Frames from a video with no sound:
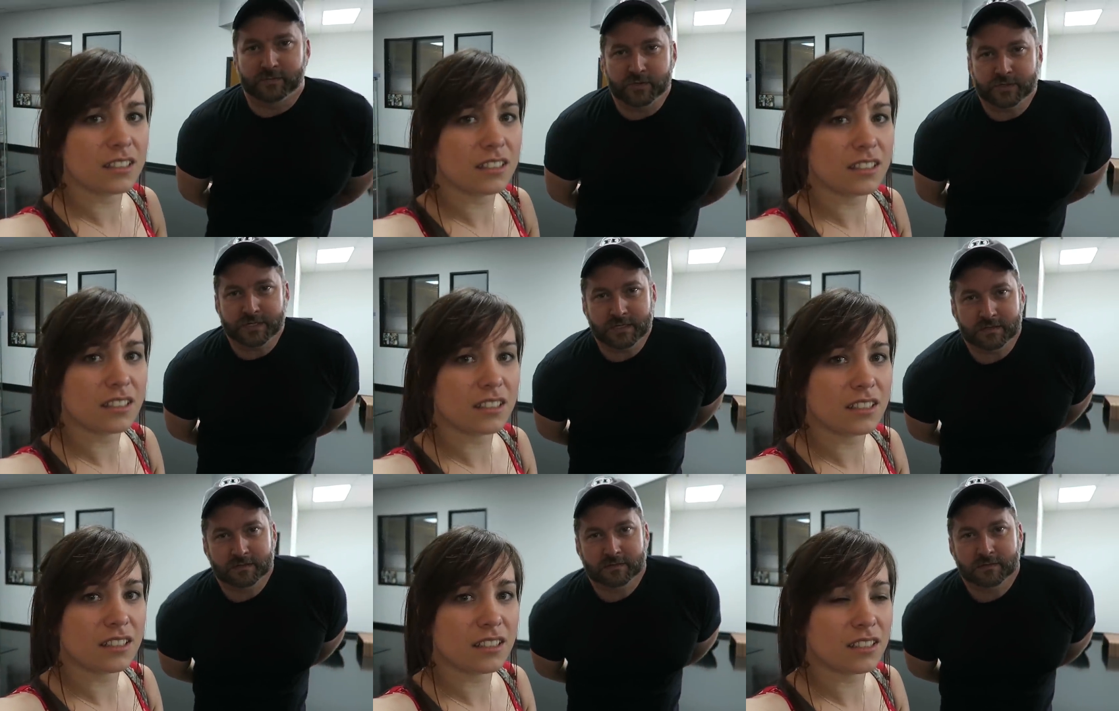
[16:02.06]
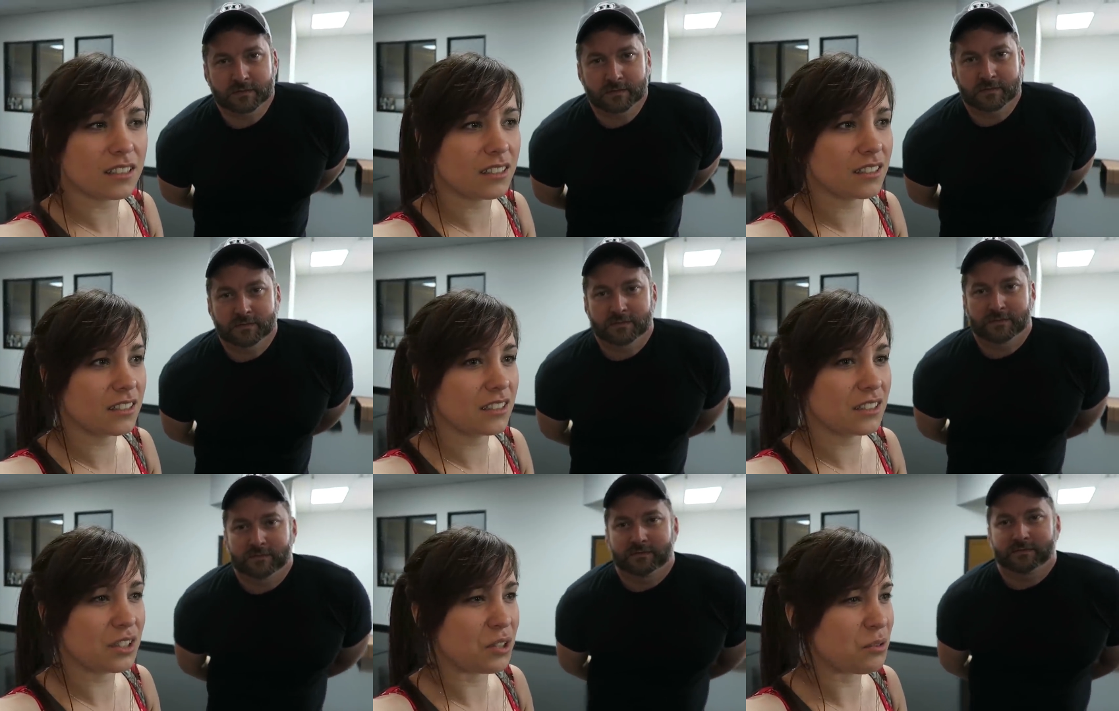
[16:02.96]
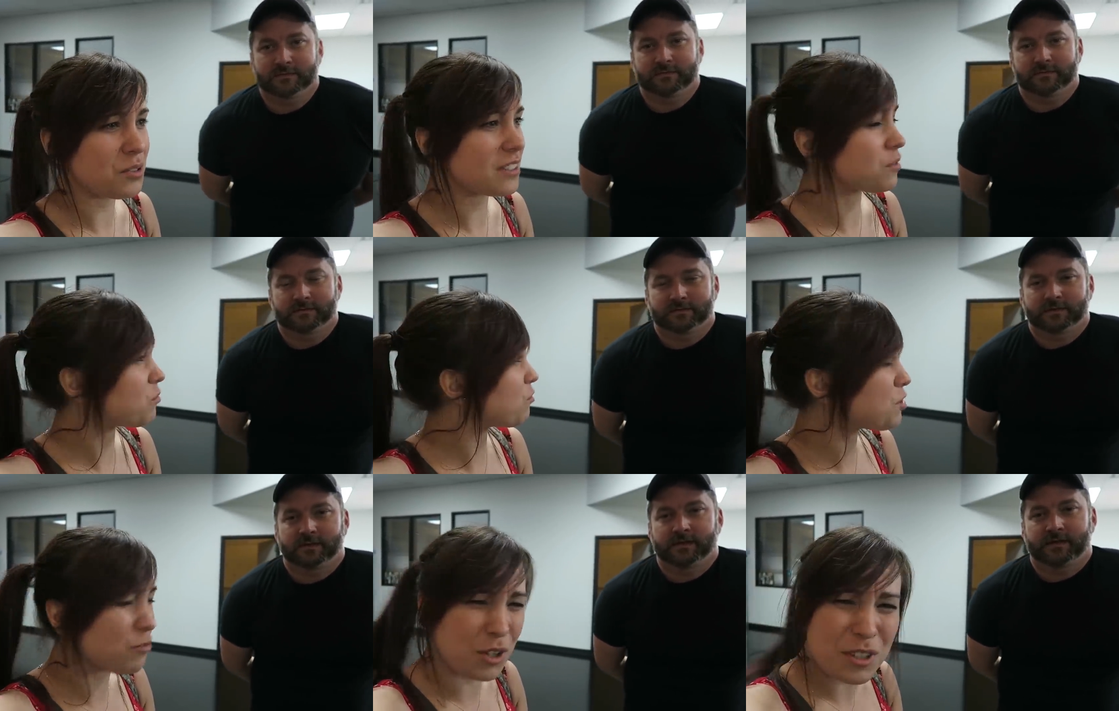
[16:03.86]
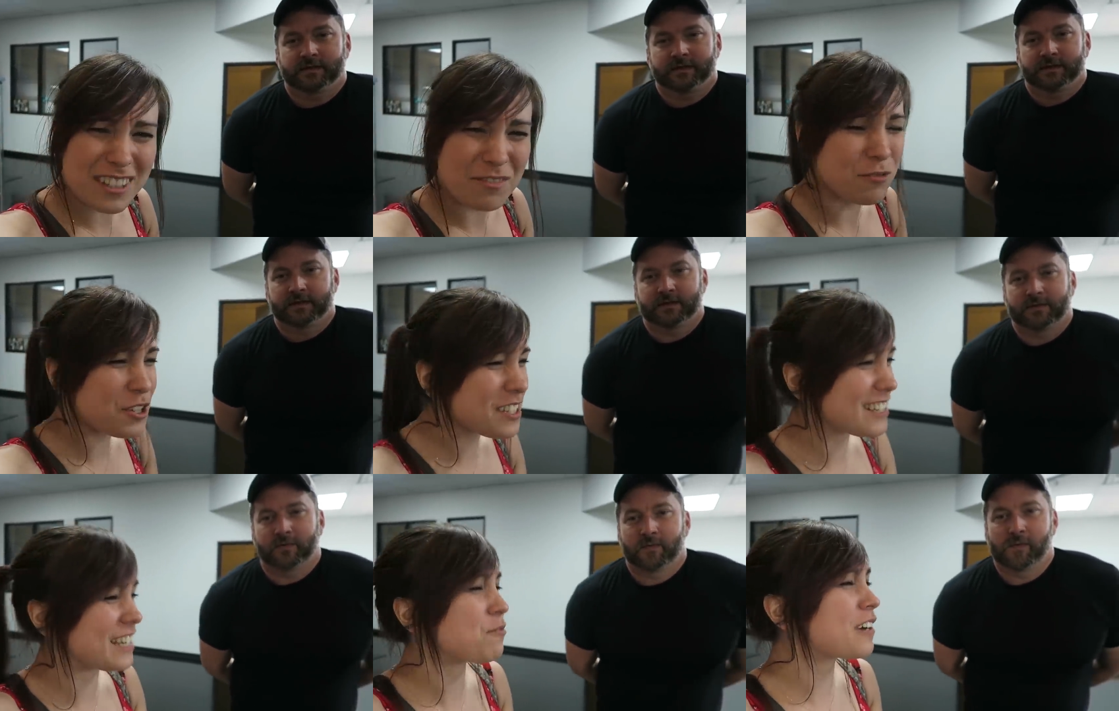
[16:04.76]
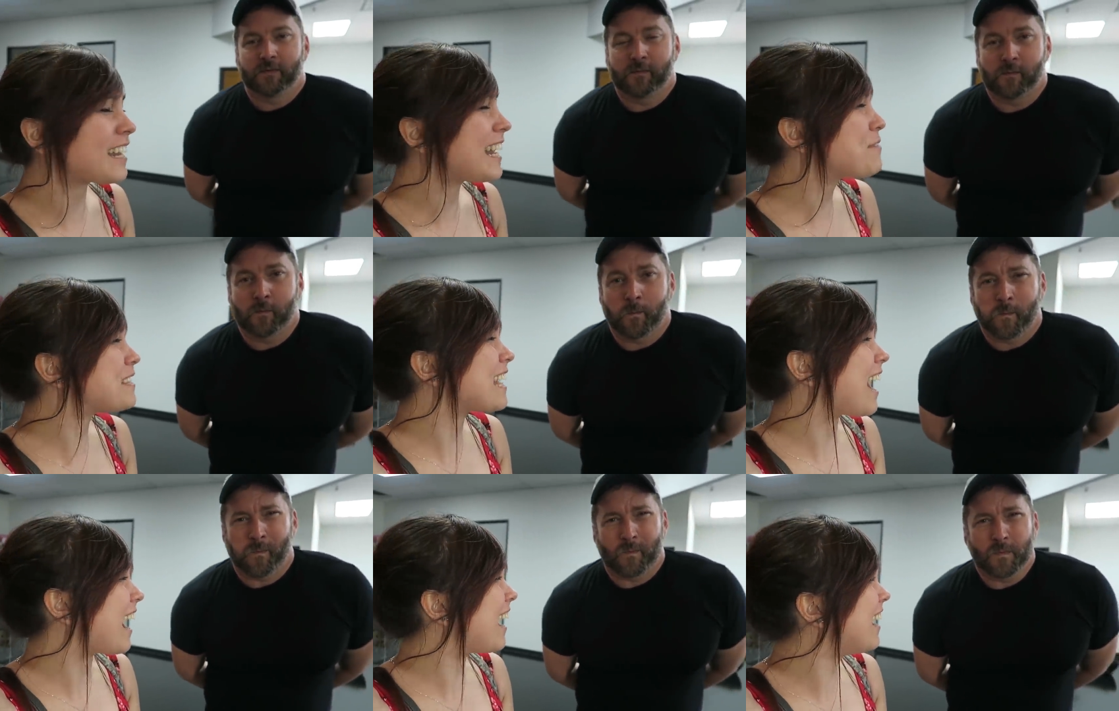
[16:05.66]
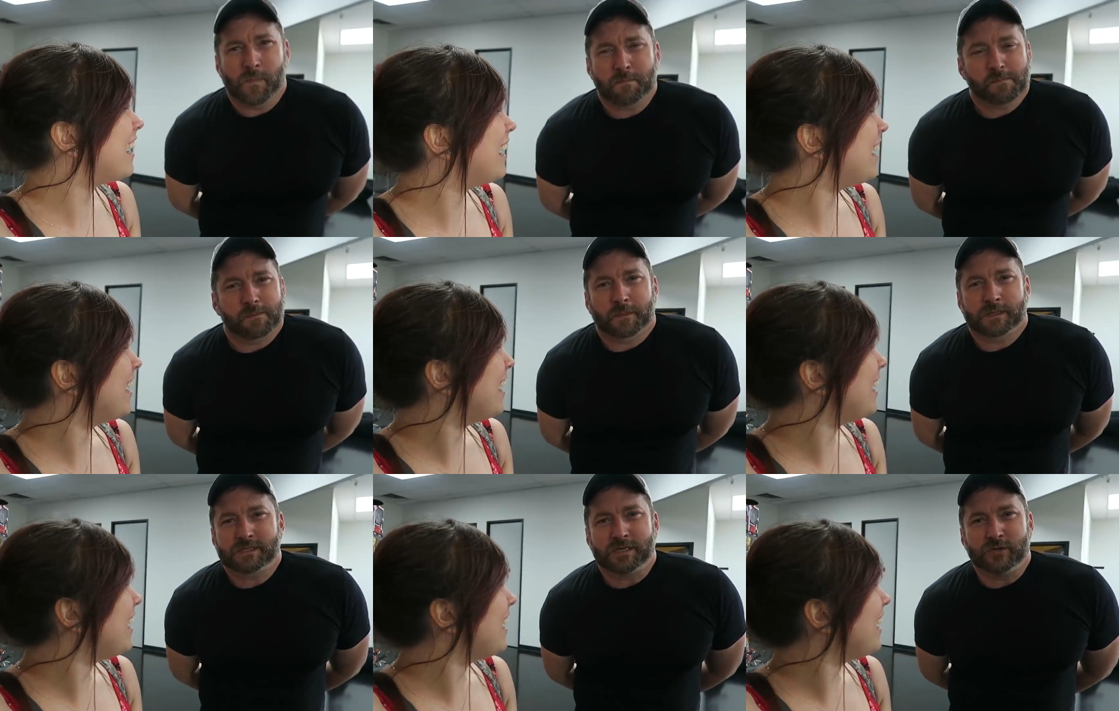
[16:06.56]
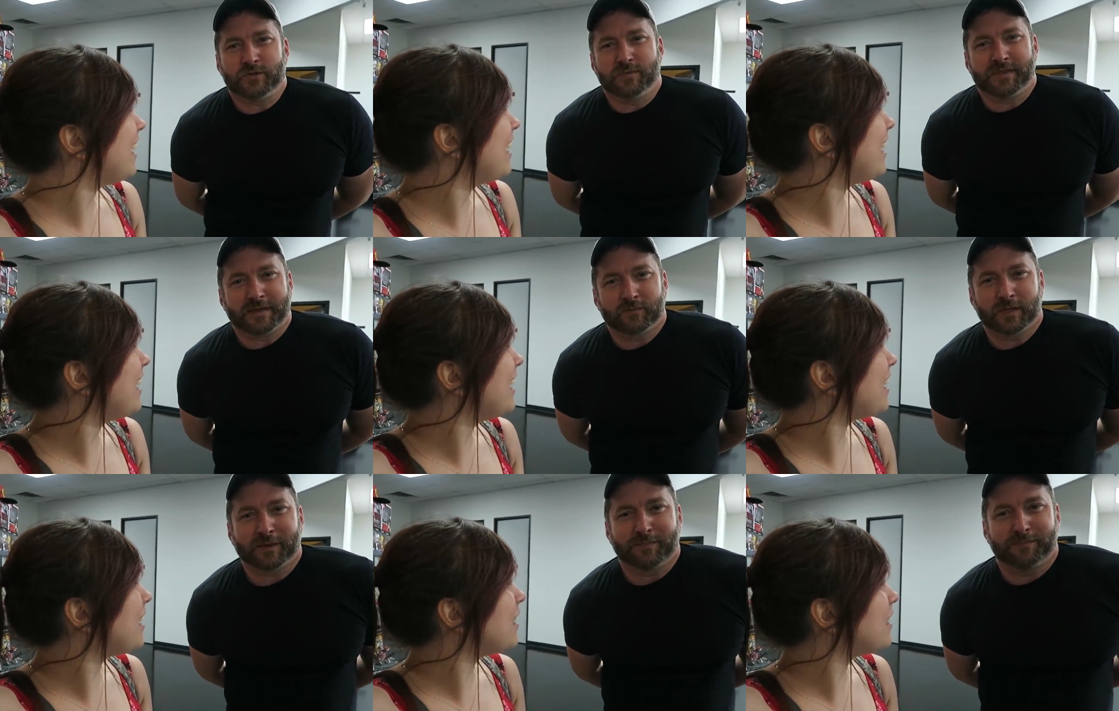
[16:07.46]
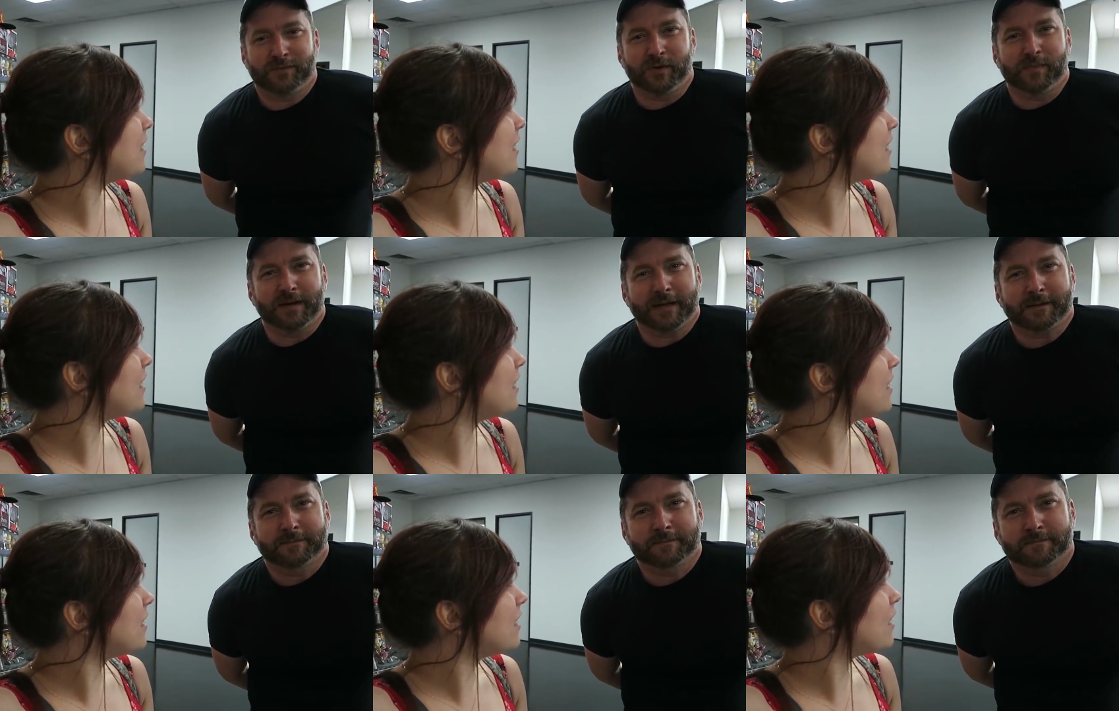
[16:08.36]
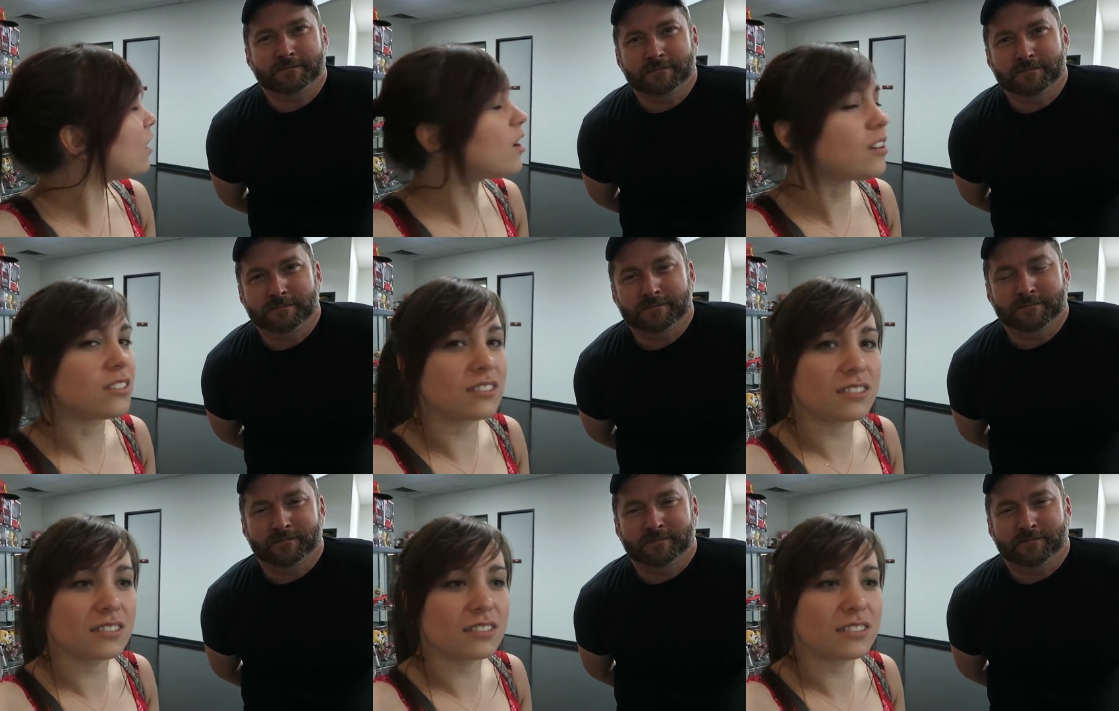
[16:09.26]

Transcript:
Speaker 1: from Rooster Teeth.
Speaker 2: Rooster Teeth? What kind of name is that?
Speaker 1: It's a YouTube thing. We're like PewDiePie. Oh.